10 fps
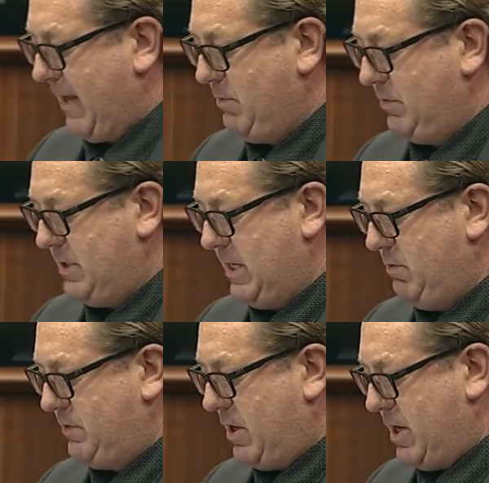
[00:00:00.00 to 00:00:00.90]
He
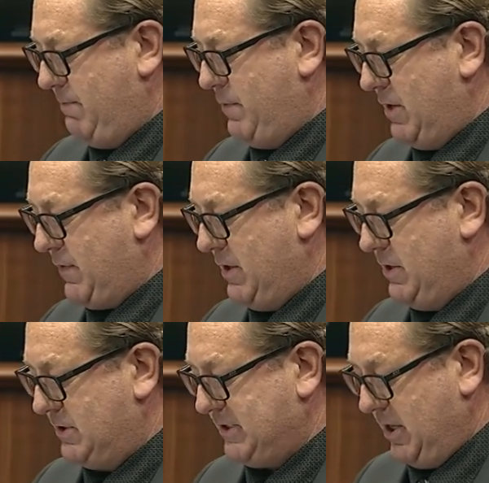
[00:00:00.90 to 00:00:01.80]
will die in Perth in a
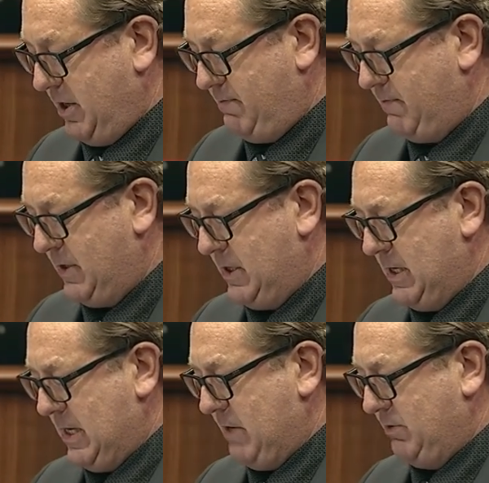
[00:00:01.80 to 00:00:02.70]
nursing home.
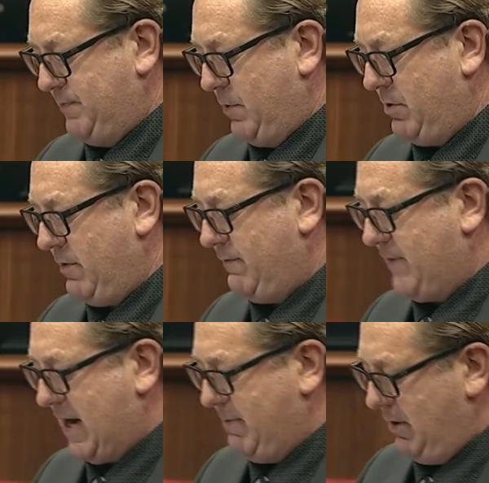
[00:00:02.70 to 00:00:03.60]
He was born on the
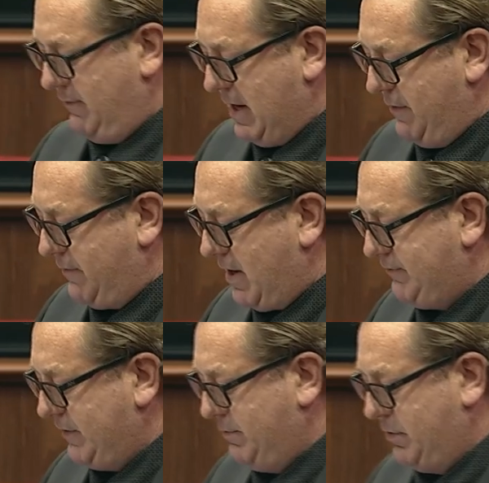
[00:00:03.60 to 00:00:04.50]
farm and
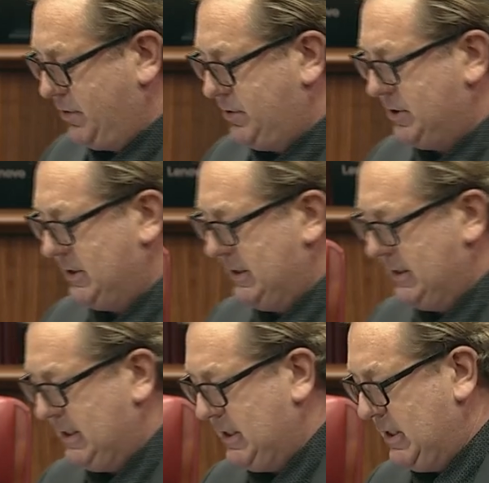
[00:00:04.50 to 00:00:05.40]
thrives in the bush.
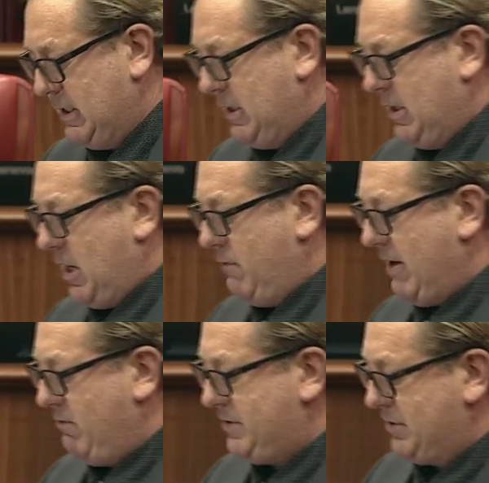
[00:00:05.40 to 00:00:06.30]
I
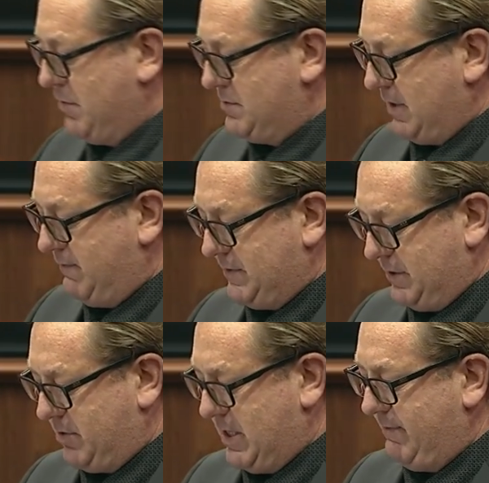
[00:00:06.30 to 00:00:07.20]
rang Roger Cook's office. I
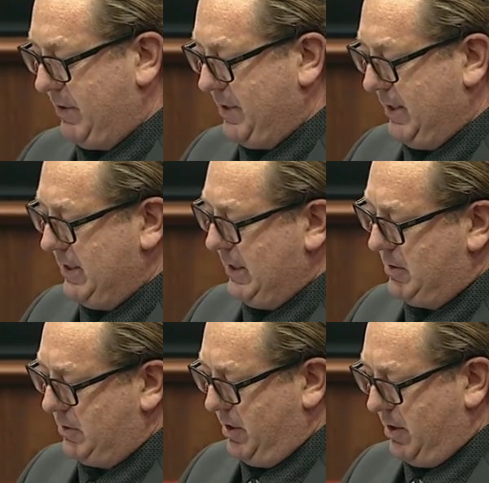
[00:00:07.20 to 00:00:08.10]
tried everything,
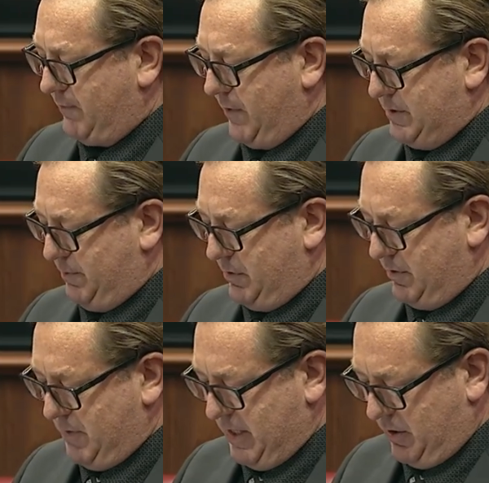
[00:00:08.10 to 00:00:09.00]
including offering to build
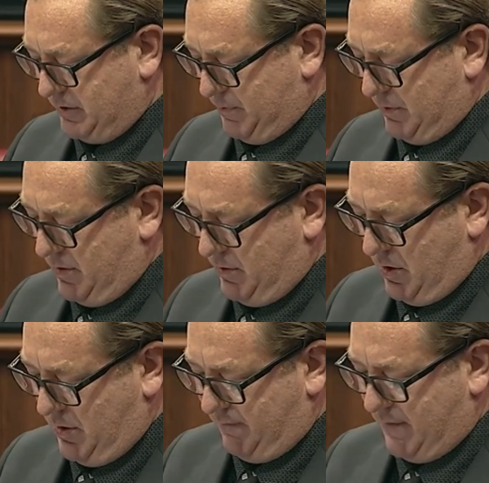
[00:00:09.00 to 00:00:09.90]
a mini hospital
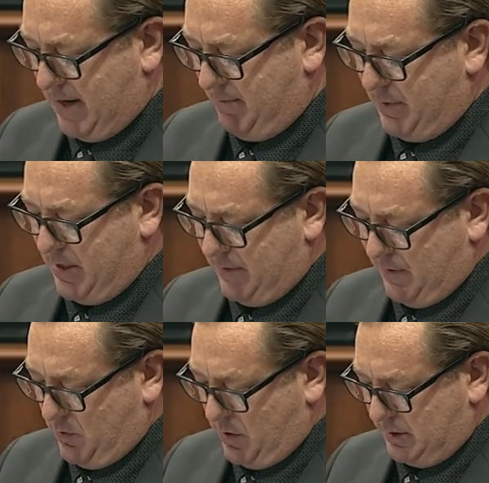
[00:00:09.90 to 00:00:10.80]
on the farm, but
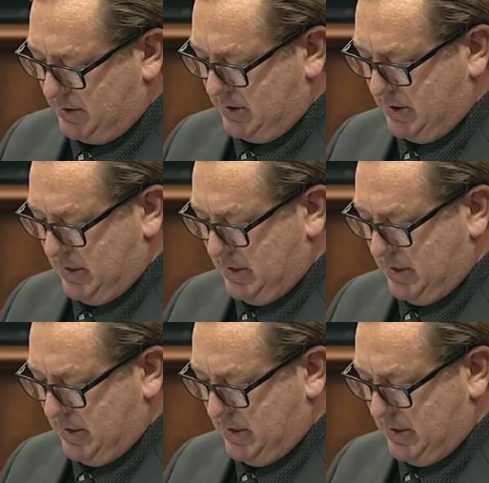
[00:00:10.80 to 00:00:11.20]
nothing worked.